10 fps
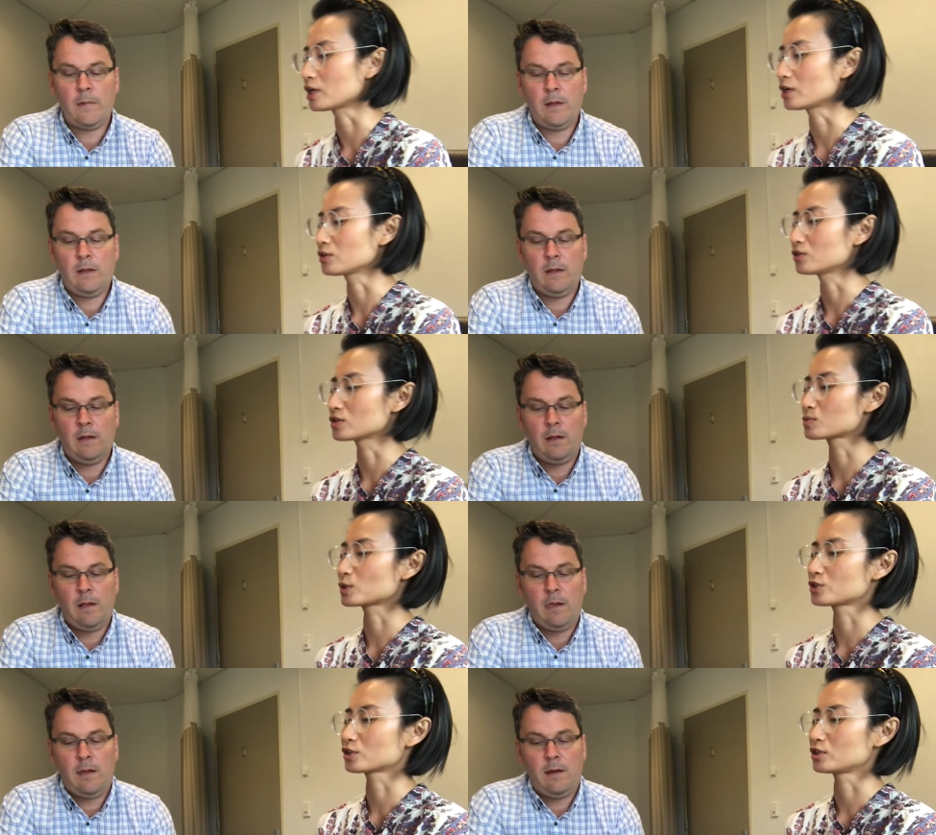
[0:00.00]
Speaker 1: uh, in this
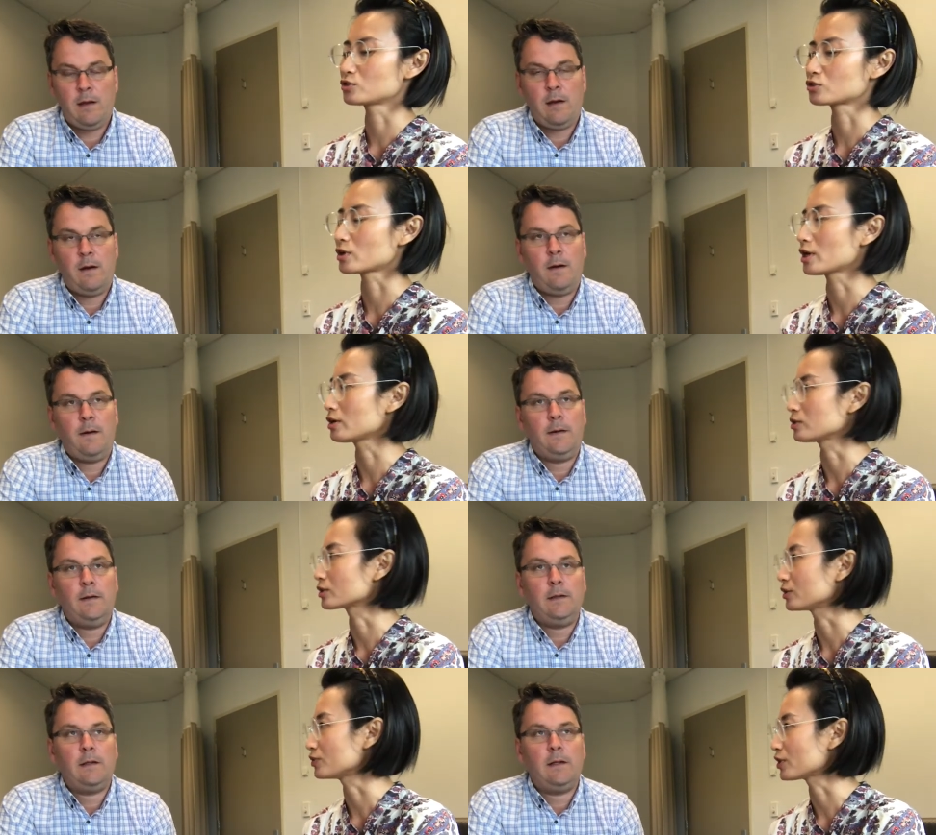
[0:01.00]
particular trial,
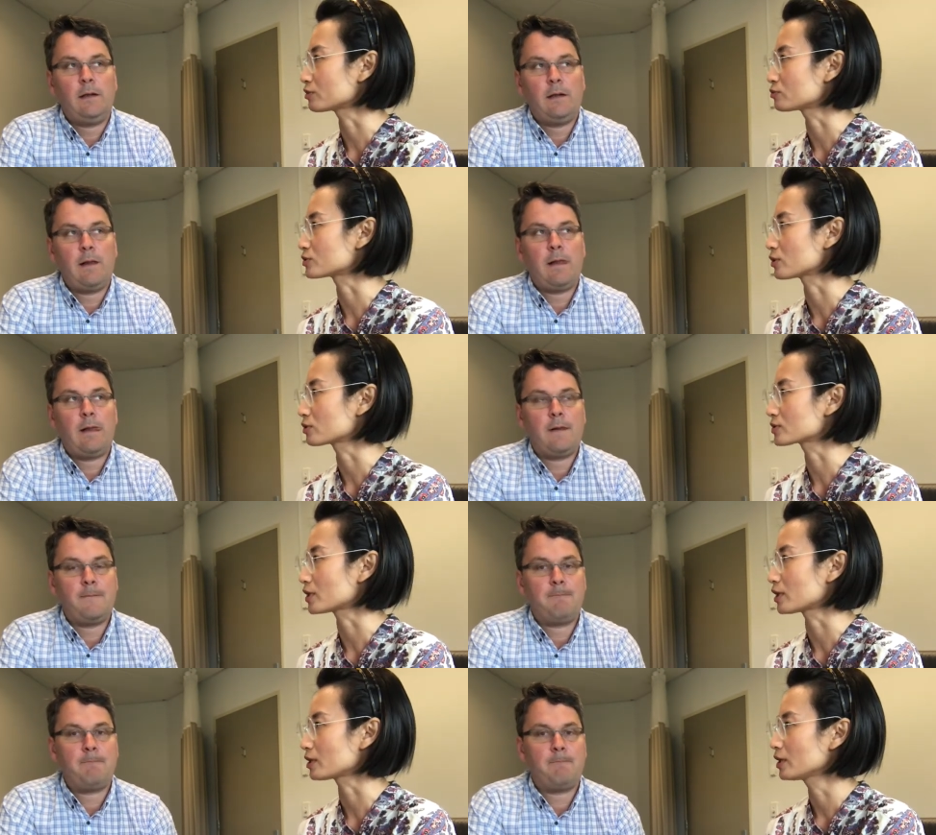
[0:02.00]
given that the results
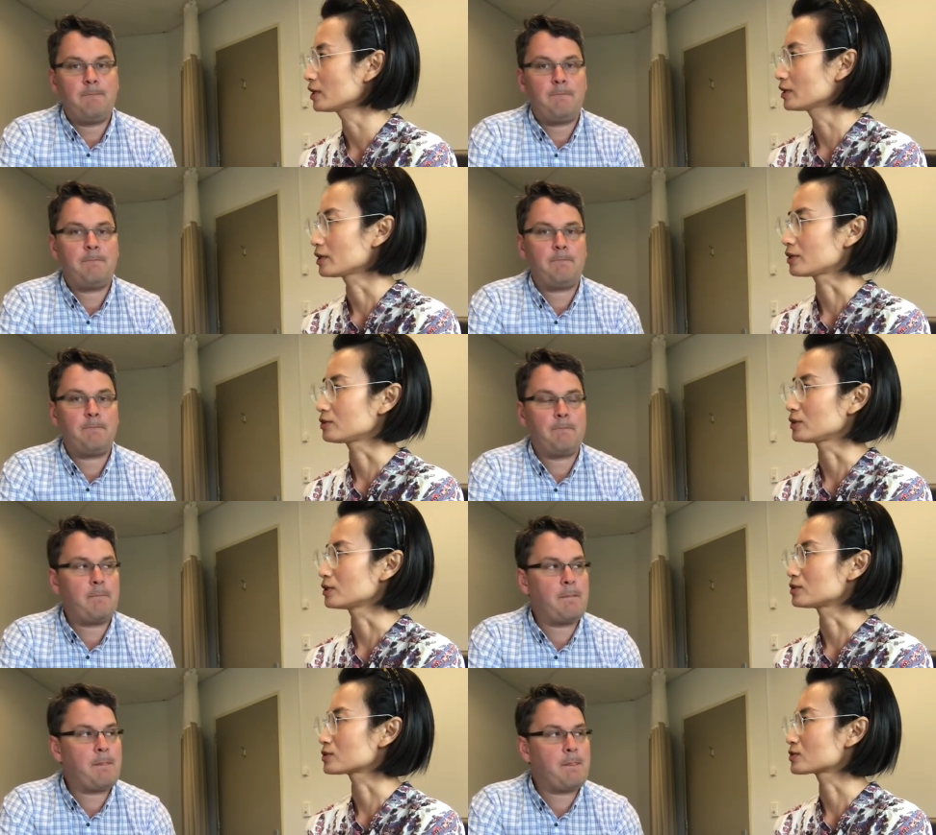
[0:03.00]
are? At the
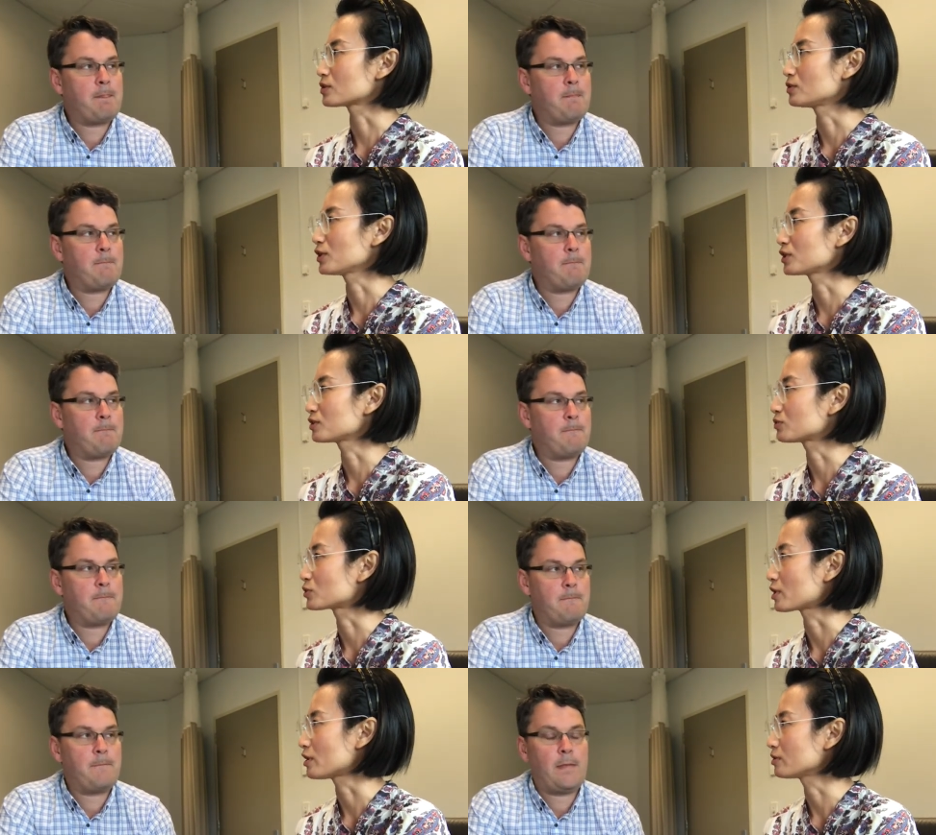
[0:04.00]
end, it's a negative
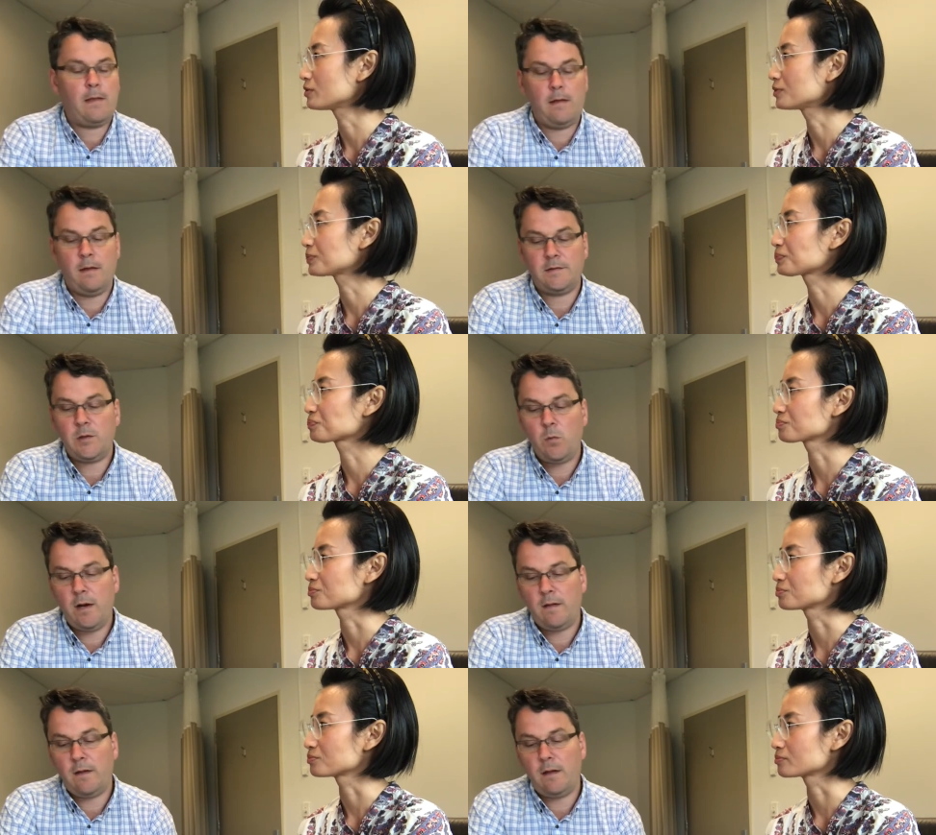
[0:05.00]
trial.
Speaker 2: Yeah. So one
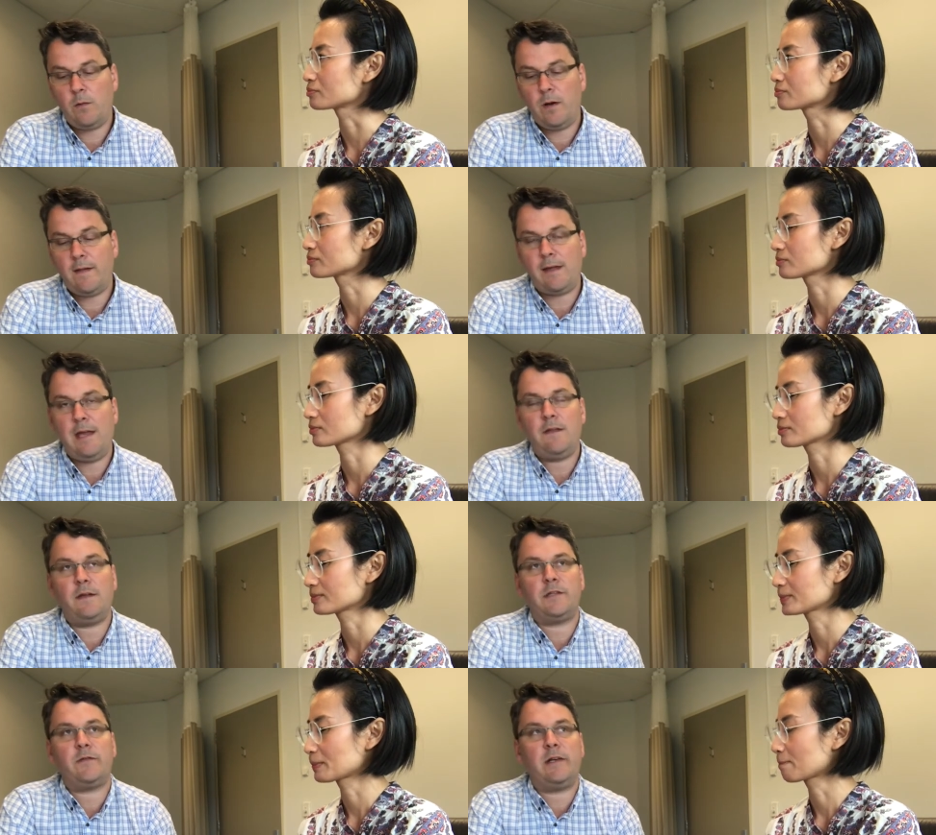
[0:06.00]
of the one of the key
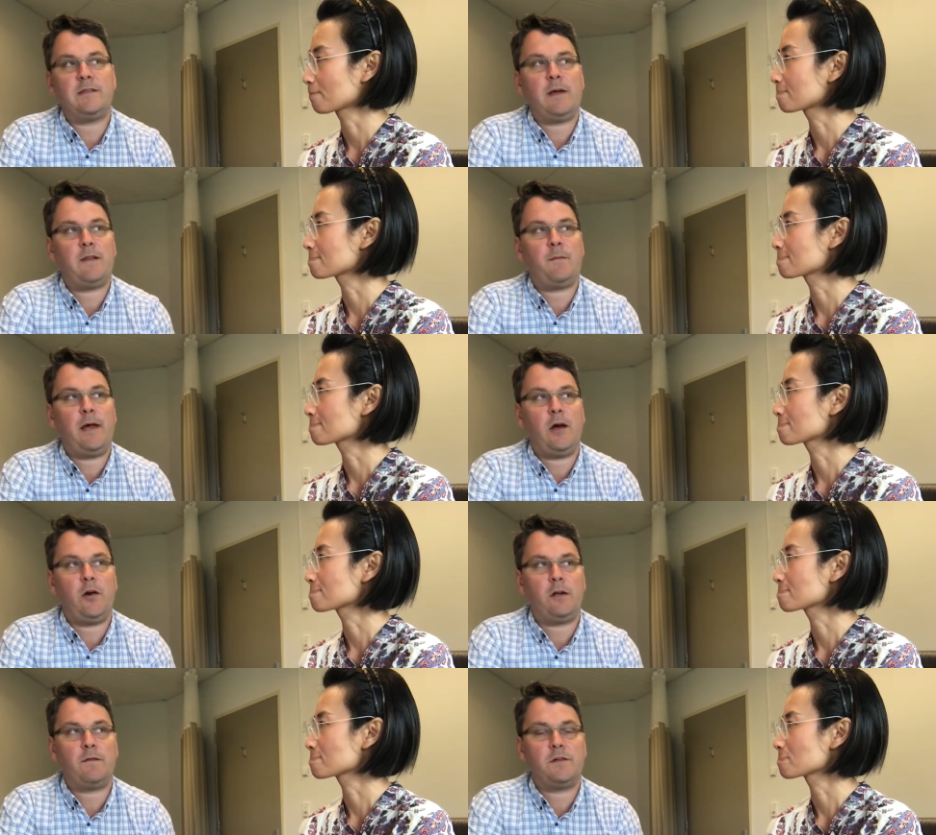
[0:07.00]
things really is about the
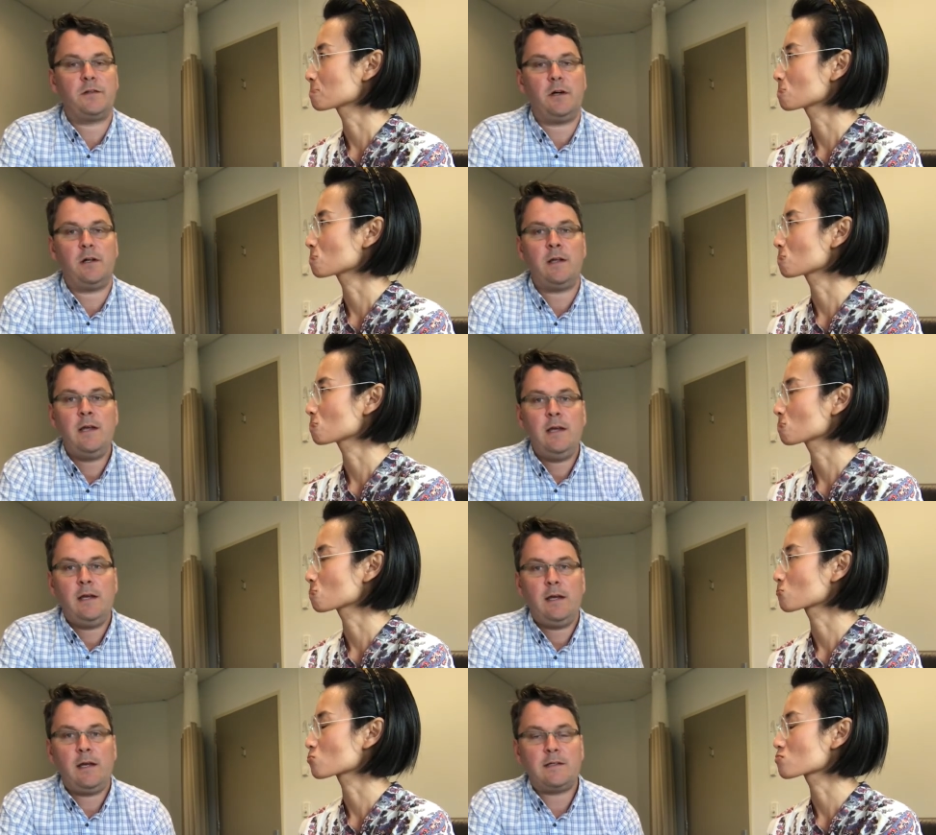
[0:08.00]
powering of the trial.
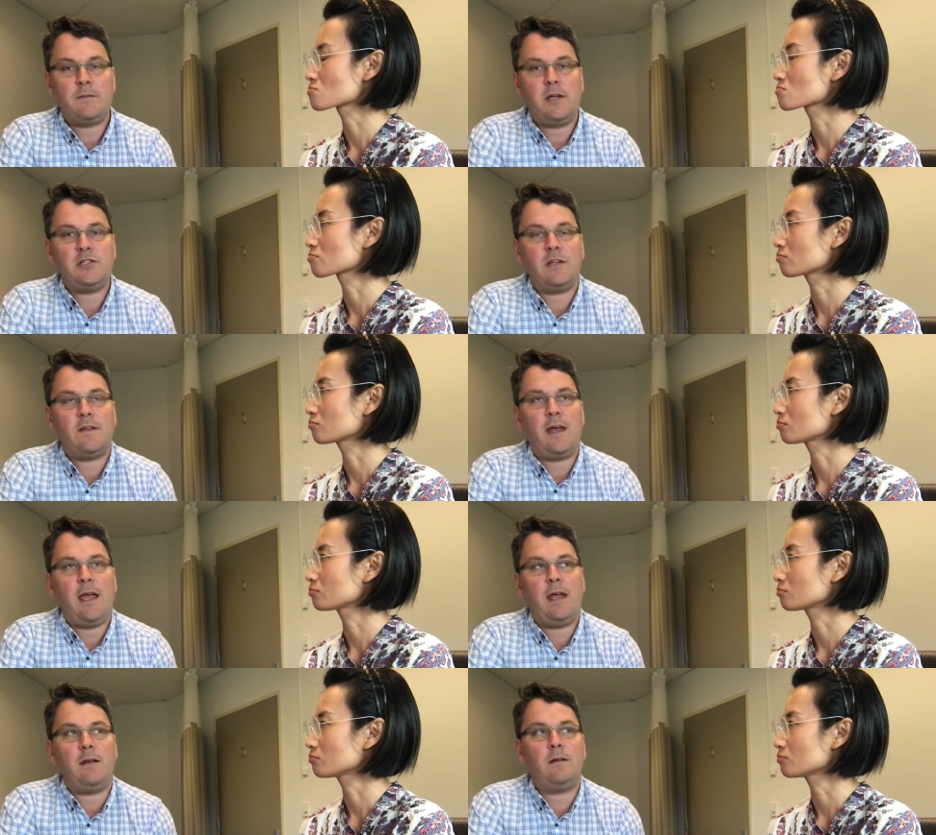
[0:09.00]
As I mentioned, they
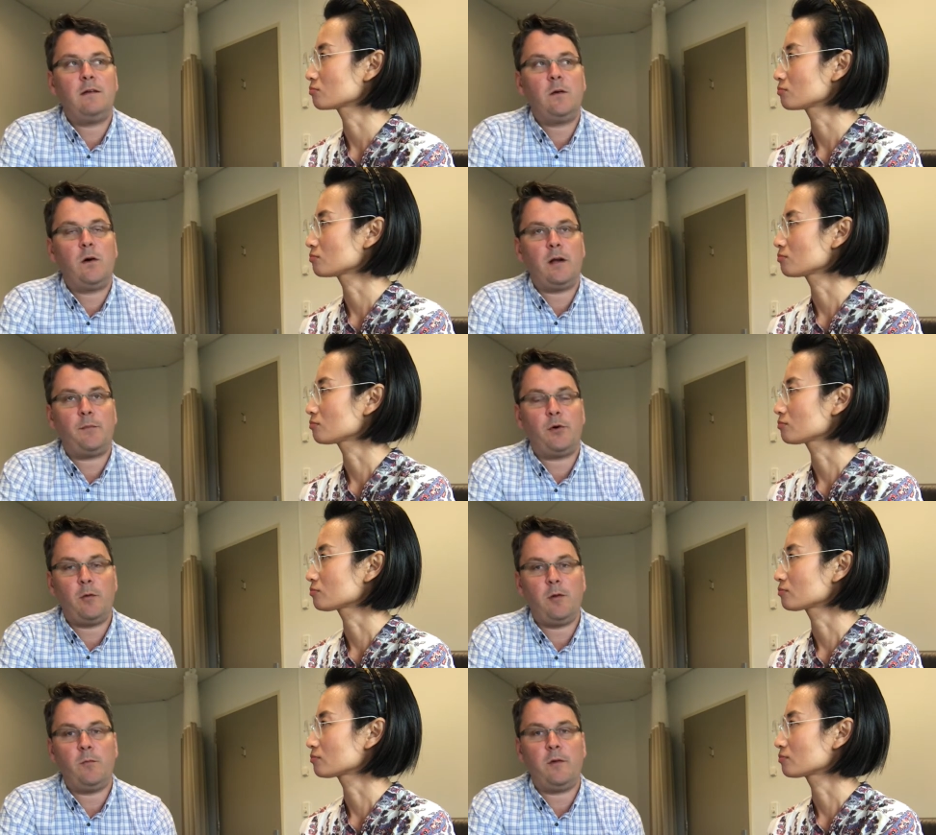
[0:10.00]
had quite a
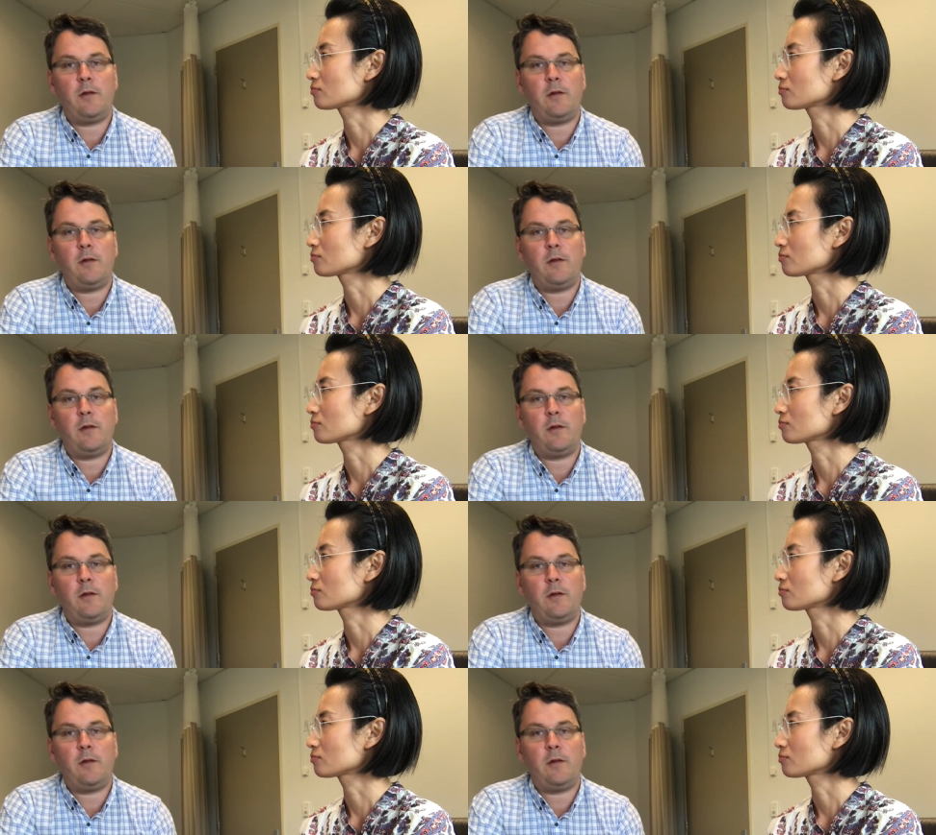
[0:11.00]
problem with